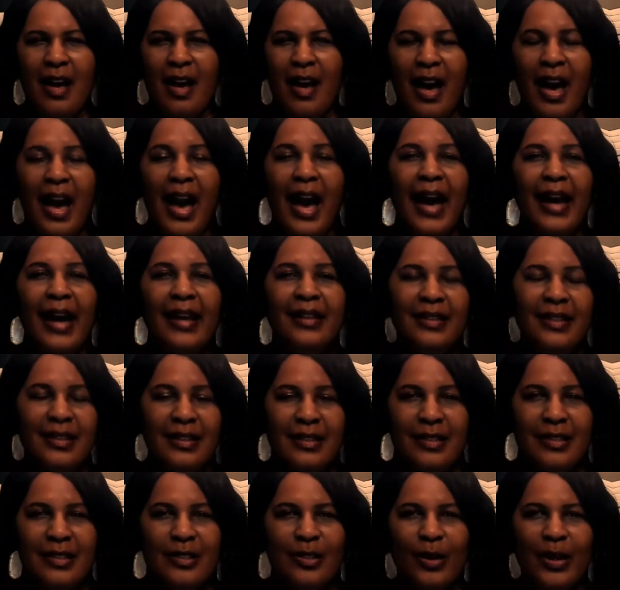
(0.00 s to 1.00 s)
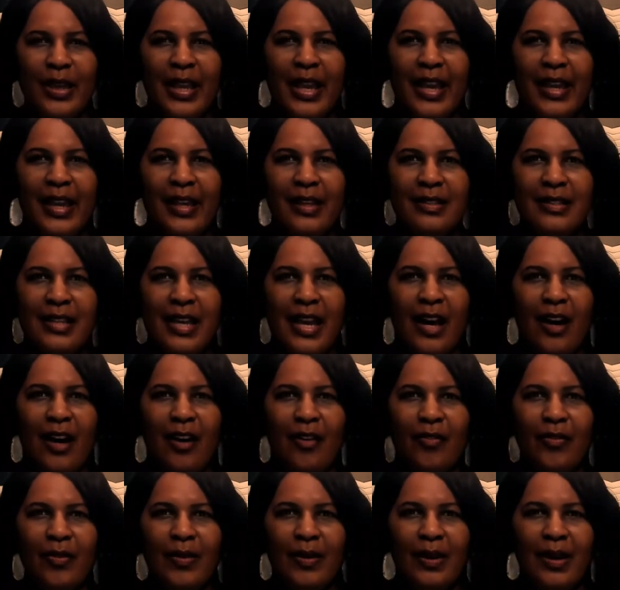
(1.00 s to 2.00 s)
I think it's okay to have
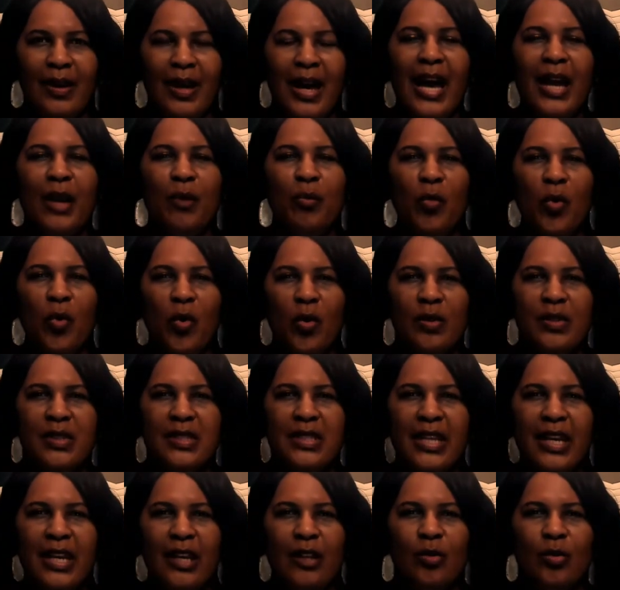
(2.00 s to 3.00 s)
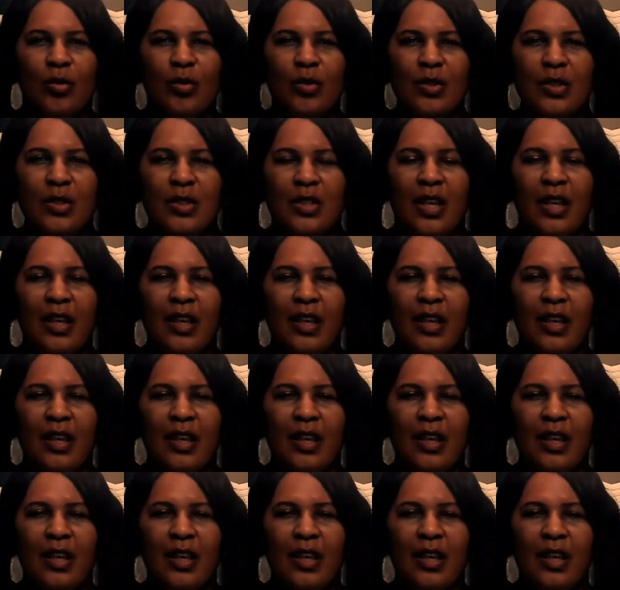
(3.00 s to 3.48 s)
high moral standards.